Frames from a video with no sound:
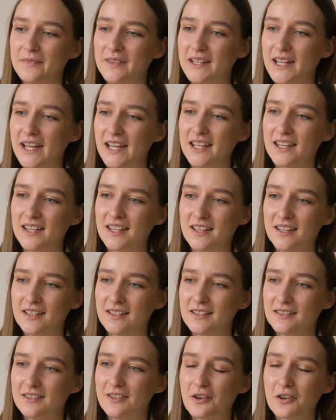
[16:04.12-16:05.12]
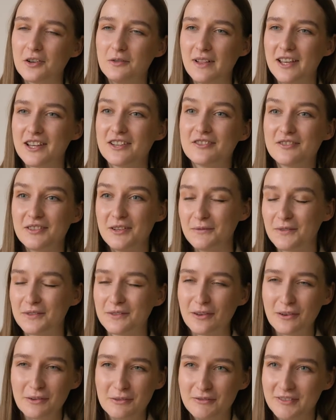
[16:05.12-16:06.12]
like street
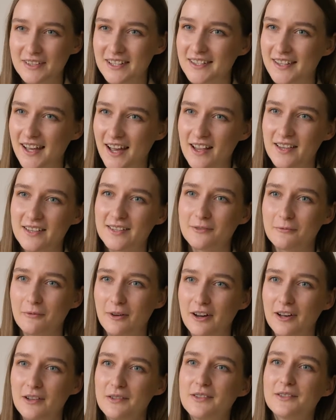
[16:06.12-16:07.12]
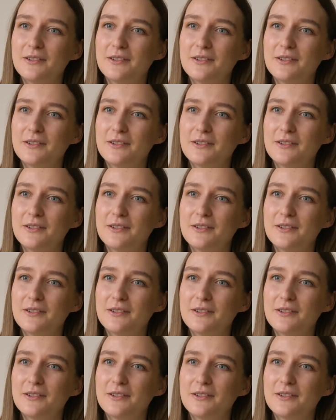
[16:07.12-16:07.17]
photography style as well.